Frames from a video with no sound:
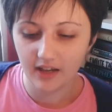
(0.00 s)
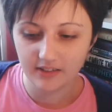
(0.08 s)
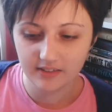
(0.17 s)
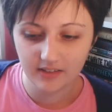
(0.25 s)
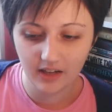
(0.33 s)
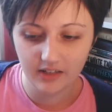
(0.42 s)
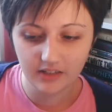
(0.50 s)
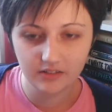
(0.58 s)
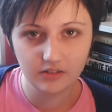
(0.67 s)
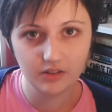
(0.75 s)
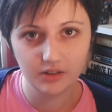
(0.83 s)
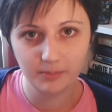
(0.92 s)
I
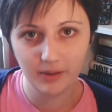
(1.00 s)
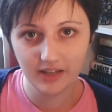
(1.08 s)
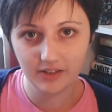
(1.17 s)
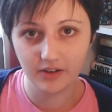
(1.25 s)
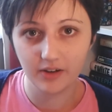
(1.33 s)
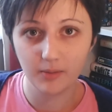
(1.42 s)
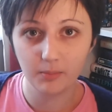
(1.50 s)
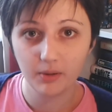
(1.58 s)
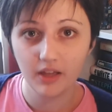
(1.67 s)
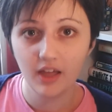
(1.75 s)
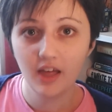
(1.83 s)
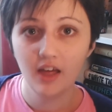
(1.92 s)
decided to pick up
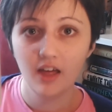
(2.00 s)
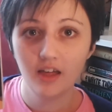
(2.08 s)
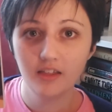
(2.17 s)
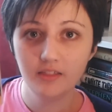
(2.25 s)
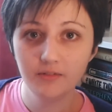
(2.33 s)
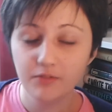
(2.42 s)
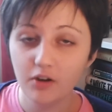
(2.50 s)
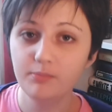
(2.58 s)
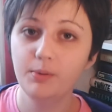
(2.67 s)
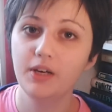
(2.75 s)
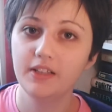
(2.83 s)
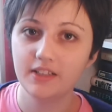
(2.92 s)
the fourth
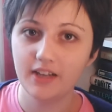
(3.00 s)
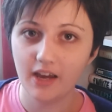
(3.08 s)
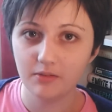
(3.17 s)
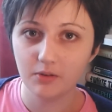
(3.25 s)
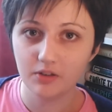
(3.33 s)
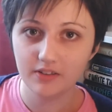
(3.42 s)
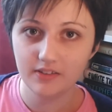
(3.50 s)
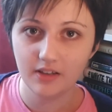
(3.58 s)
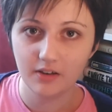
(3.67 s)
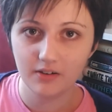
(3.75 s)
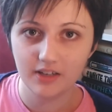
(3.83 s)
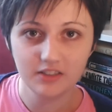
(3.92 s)
book in the Nightrunners
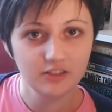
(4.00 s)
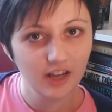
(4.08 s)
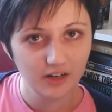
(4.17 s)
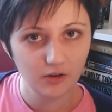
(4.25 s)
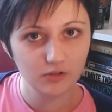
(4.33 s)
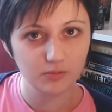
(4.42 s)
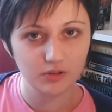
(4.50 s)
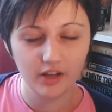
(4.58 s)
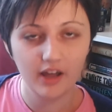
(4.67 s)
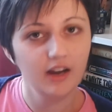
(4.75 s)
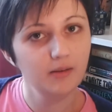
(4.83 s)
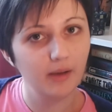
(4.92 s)
series, Shadows
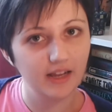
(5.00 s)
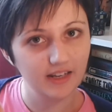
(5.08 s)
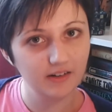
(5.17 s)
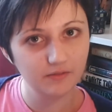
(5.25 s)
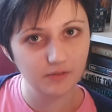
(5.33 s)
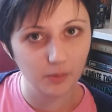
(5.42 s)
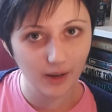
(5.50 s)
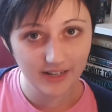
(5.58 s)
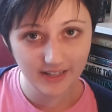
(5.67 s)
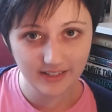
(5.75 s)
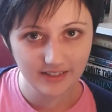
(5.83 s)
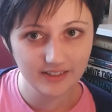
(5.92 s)
Return by Lynn
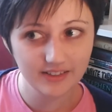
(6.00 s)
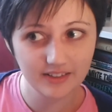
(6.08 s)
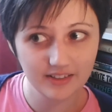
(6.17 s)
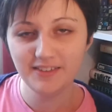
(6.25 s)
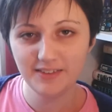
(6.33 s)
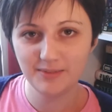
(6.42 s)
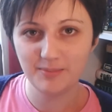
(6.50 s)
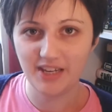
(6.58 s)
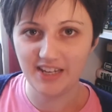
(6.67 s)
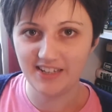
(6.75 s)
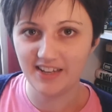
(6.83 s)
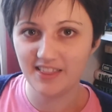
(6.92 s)
Fluelling. This is
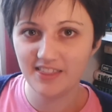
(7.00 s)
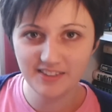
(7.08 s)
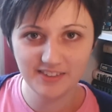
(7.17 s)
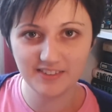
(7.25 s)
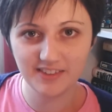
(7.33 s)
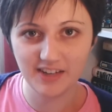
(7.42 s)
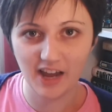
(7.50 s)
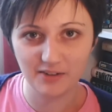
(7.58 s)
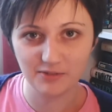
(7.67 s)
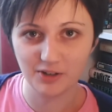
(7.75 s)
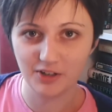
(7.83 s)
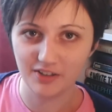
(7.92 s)
me. This is the
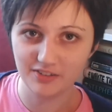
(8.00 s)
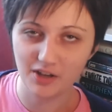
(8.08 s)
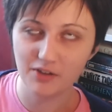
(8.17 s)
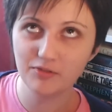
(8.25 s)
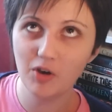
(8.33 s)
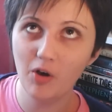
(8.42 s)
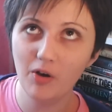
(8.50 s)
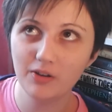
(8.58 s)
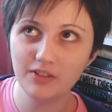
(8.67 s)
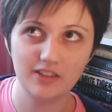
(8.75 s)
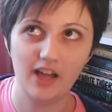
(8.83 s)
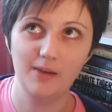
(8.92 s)
Nightrunners. Of
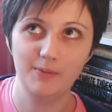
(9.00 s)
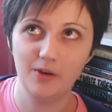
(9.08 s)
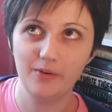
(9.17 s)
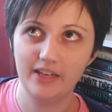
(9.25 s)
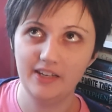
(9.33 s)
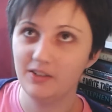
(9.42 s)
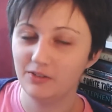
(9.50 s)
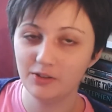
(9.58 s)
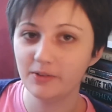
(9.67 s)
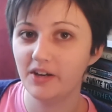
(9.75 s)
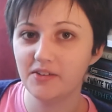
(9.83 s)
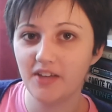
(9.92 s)
course, I'm going
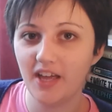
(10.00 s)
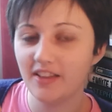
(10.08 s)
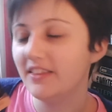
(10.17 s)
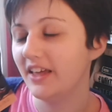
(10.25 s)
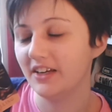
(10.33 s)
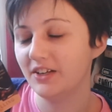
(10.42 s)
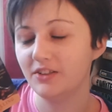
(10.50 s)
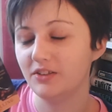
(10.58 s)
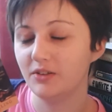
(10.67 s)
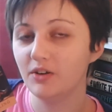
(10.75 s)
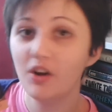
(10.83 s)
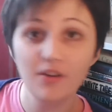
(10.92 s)
to love it. It can
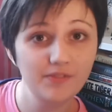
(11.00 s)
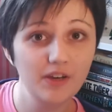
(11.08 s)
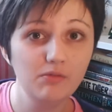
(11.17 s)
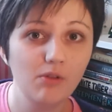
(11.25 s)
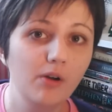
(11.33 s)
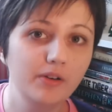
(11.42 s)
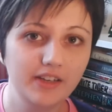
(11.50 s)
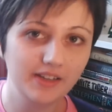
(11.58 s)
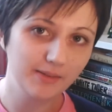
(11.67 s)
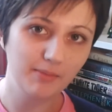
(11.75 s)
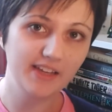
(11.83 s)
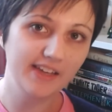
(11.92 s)
do nothing wrong
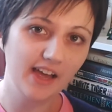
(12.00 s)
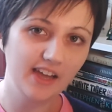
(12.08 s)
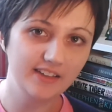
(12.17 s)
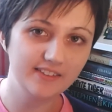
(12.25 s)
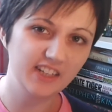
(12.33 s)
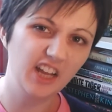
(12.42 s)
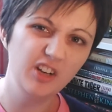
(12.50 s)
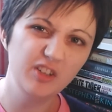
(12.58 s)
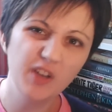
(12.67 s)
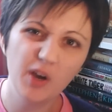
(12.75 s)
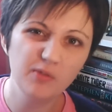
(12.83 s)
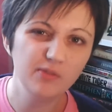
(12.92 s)
in my eyes, and I
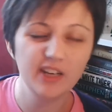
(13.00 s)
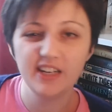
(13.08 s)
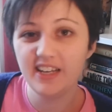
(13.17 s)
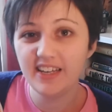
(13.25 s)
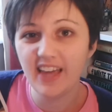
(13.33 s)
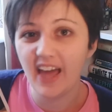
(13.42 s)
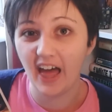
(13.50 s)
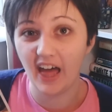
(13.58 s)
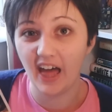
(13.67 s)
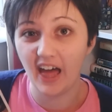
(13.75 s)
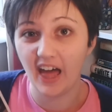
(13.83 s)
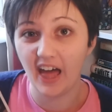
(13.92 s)
don't really care